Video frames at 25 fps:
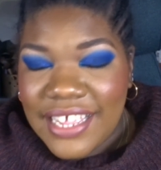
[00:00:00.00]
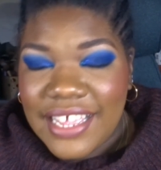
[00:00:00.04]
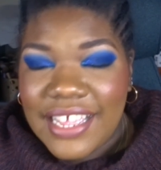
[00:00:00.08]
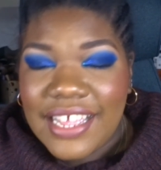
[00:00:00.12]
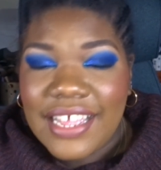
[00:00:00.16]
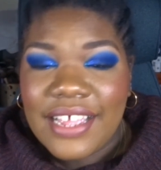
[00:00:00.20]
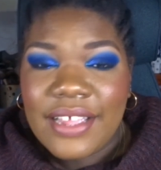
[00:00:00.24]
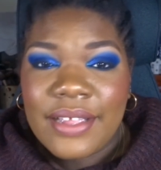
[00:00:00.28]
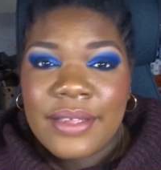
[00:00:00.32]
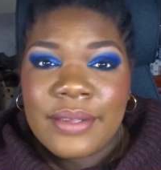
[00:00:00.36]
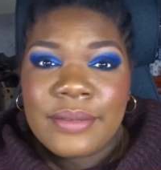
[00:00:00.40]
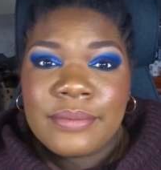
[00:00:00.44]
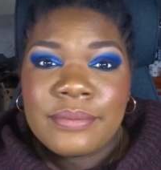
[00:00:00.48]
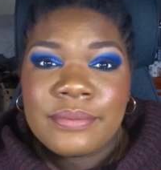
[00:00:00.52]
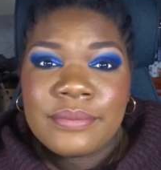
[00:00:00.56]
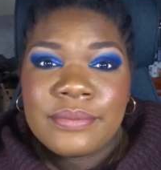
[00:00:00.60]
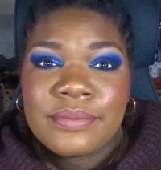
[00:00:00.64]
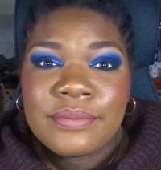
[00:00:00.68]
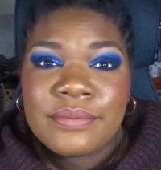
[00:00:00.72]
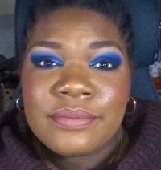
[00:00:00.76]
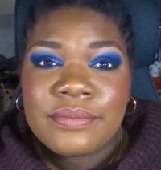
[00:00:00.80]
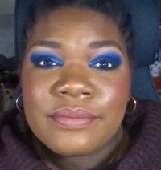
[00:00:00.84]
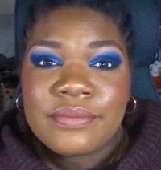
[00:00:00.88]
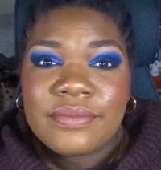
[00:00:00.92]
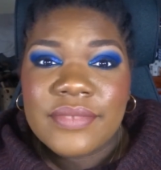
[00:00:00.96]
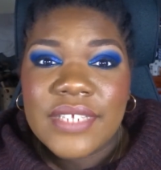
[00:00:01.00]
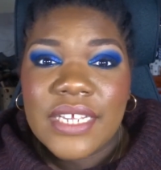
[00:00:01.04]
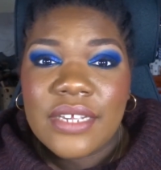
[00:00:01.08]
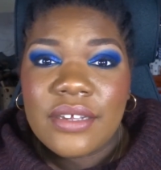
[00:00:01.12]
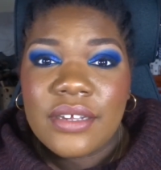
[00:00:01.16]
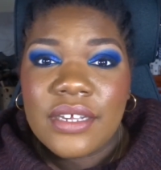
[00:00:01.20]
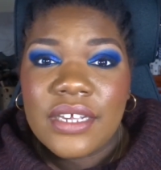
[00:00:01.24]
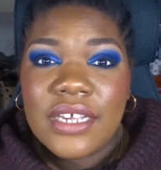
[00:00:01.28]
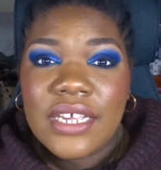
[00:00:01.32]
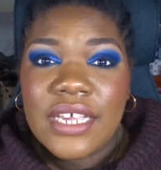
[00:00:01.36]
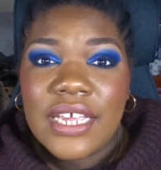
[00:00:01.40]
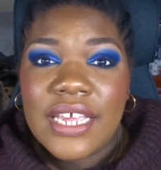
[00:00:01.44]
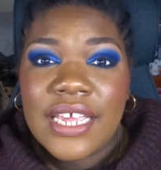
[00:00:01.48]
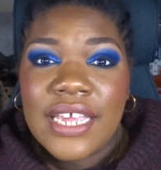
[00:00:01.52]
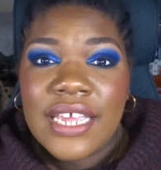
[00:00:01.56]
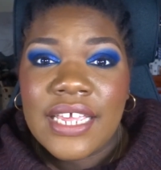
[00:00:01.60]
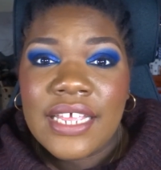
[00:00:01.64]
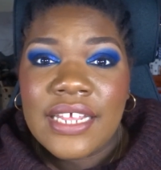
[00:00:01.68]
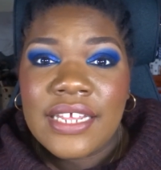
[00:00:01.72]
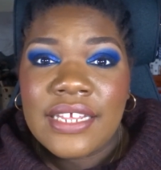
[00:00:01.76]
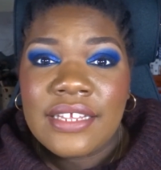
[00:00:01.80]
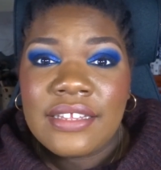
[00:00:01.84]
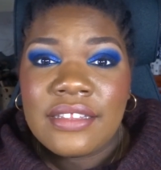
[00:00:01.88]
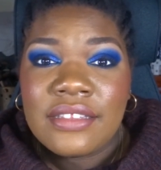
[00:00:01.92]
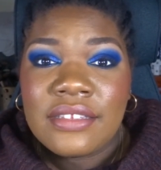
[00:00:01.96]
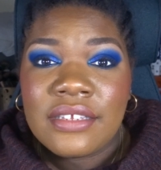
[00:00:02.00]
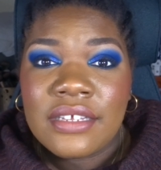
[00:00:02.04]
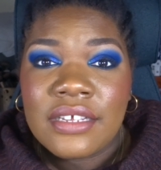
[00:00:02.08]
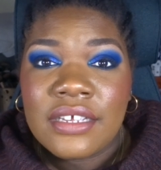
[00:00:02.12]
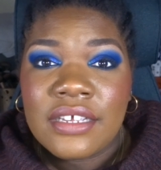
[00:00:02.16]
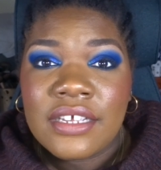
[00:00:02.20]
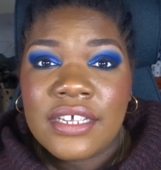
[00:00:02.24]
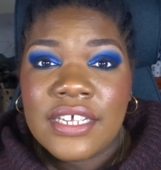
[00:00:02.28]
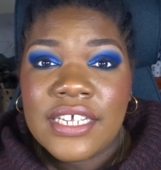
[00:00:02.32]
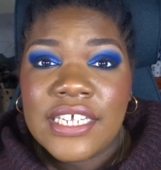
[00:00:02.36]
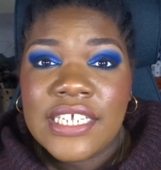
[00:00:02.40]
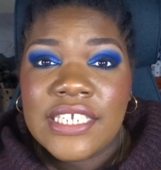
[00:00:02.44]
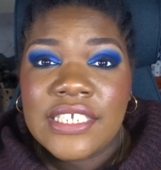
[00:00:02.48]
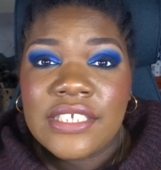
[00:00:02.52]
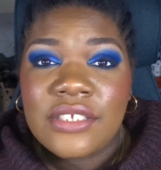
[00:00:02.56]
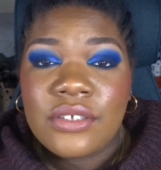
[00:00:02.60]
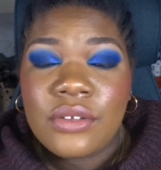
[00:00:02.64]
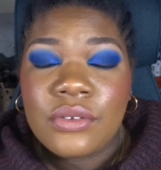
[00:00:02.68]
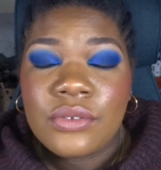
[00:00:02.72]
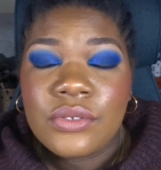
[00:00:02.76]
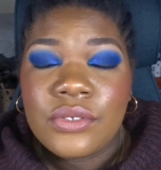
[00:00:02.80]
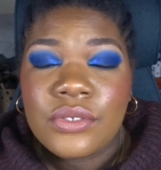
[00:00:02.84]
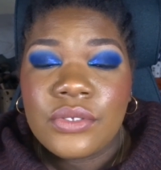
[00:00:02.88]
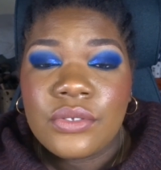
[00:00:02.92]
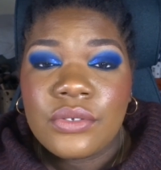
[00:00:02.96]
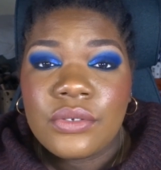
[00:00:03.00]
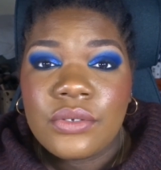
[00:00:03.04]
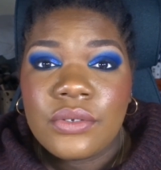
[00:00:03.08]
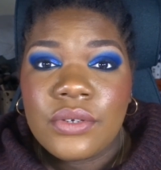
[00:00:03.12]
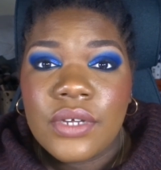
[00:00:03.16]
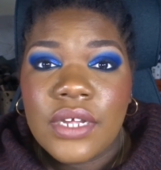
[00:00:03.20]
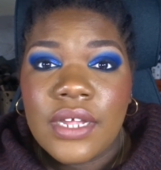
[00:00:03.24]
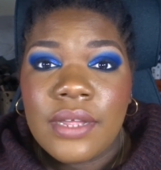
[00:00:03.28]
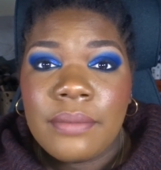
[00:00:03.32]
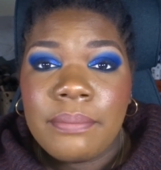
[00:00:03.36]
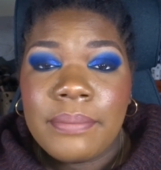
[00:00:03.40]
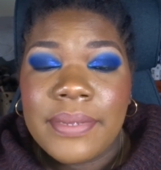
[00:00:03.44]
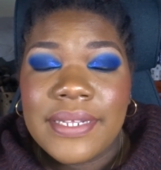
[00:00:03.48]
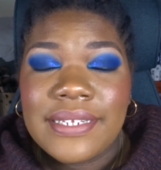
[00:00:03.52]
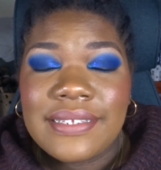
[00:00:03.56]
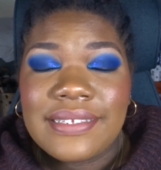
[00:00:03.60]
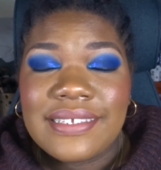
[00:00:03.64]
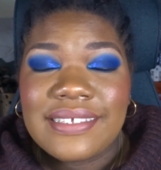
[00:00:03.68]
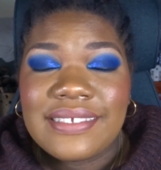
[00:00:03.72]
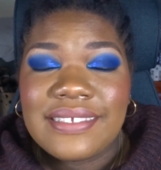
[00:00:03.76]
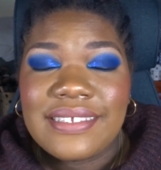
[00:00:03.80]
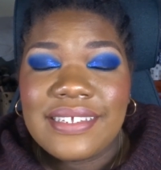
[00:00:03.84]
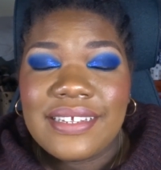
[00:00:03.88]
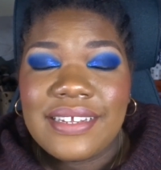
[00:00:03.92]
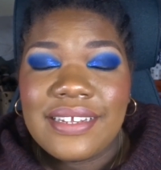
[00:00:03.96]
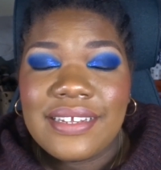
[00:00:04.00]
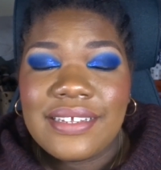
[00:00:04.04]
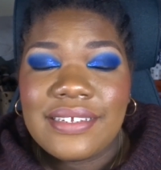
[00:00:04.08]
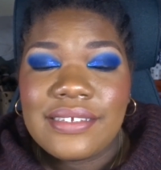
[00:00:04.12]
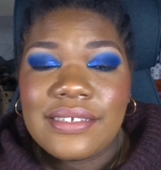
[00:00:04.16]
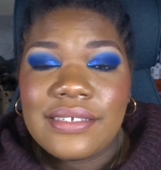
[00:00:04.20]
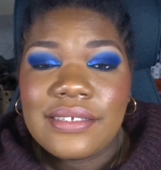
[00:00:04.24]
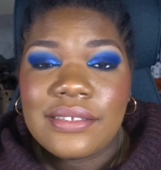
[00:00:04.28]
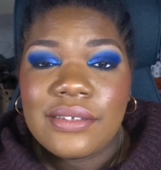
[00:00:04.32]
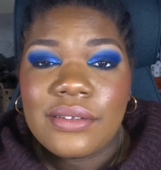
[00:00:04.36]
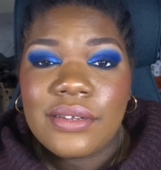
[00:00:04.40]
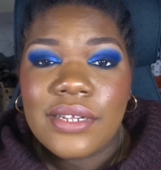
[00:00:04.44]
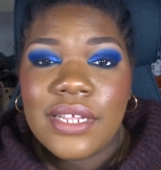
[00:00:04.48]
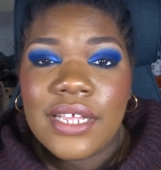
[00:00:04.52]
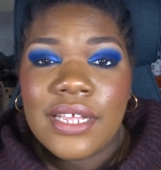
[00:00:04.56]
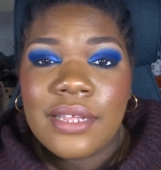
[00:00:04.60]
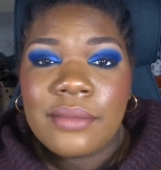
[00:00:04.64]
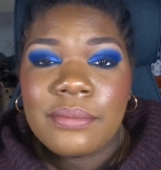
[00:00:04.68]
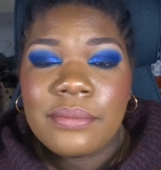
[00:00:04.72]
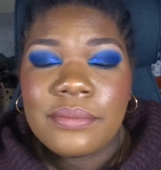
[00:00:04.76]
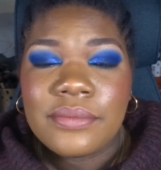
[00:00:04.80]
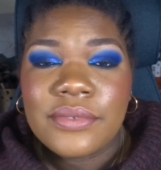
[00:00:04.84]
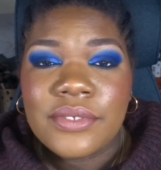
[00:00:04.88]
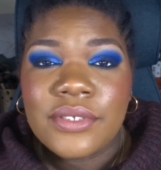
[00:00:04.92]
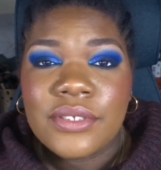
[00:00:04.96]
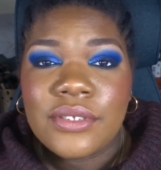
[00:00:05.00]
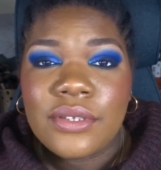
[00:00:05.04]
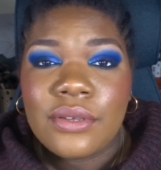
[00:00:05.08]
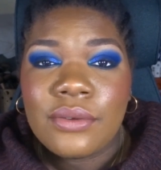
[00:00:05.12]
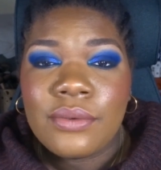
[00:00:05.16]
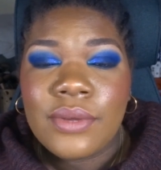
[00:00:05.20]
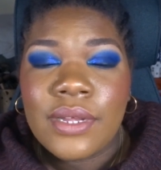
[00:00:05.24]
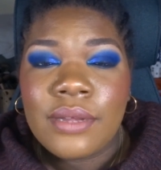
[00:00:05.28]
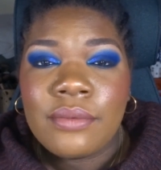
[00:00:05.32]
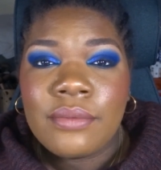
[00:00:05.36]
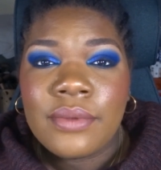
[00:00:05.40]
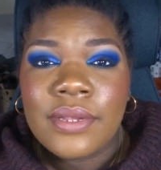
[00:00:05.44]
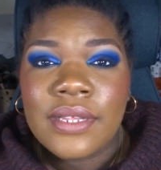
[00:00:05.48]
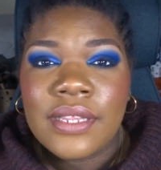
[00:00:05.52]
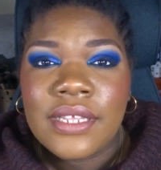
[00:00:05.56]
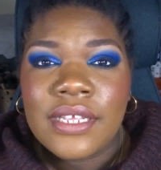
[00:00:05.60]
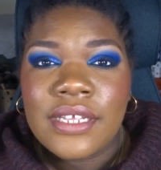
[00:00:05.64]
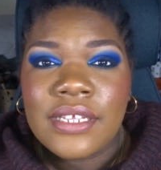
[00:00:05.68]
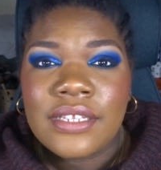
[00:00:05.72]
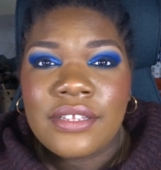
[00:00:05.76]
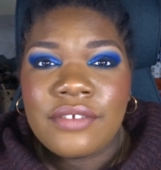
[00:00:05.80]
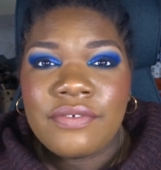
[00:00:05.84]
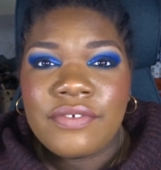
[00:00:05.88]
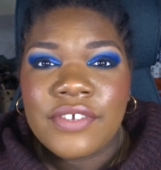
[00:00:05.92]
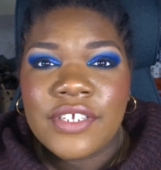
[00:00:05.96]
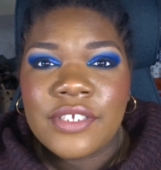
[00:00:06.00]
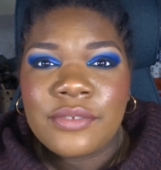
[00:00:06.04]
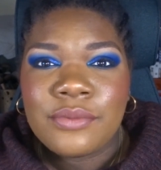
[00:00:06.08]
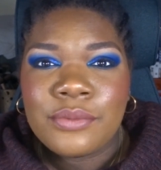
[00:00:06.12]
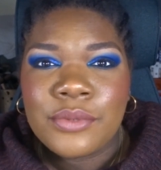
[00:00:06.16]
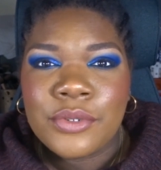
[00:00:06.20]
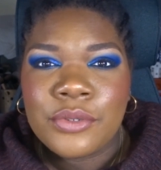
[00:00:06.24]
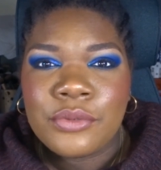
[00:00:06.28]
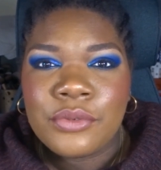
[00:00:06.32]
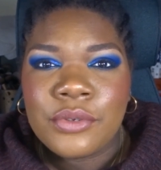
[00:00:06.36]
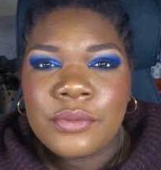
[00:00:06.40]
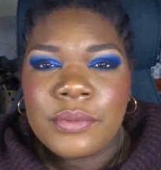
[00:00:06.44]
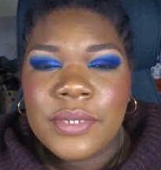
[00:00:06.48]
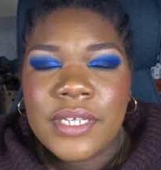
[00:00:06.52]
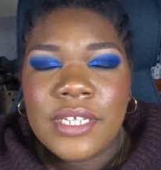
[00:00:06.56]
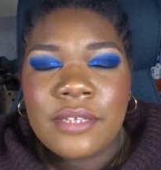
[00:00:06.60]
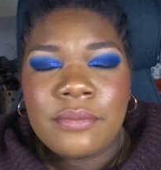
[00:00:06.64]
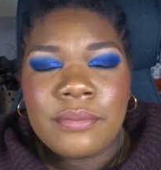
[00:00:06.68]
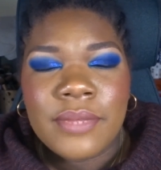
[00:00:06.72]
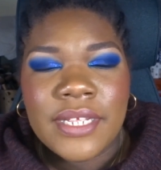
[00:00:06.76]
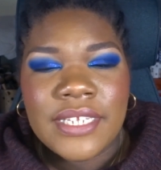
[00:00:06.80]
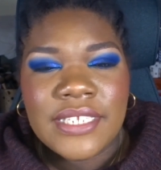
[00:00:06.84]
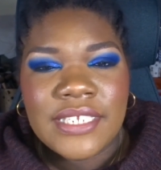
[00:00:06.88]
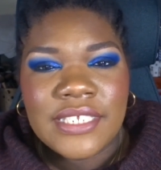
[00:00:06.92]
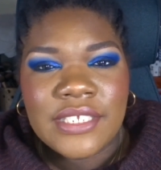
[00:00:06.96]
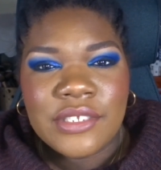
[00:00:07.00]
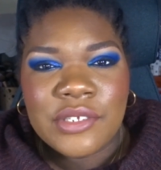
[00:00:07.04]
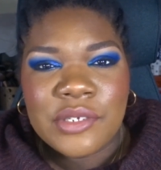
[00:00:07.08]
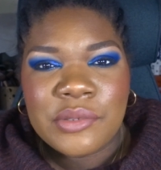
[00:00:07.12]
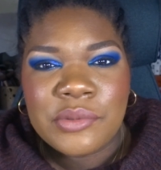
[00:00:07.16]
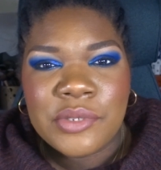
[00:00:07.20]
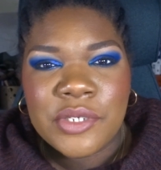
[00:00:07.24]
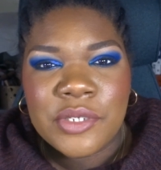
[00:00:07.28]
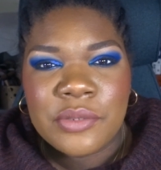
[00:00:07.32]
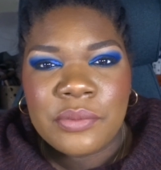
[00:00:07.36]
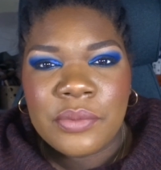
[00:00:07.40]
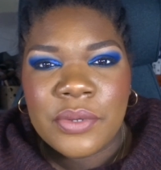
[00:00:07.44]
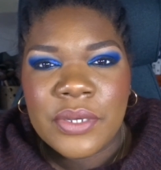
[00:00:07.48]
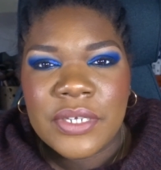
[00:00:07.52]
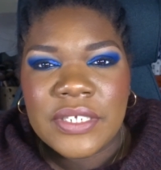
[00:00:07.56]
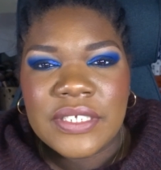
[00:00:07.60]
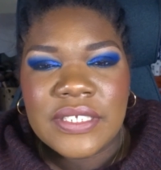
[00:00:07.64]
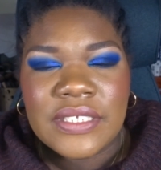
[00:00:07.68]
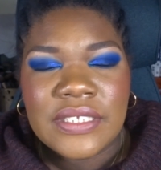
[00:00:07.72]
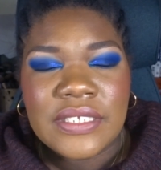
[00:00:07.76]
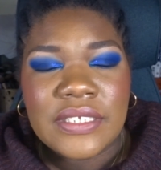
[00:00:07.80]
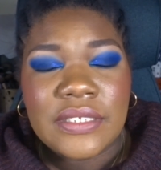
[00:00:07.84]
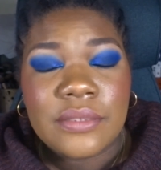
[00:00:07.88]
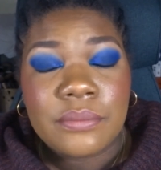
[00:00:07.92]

And it's also a Fantastic Ladies collab. So I will link the Facebook group in my description box.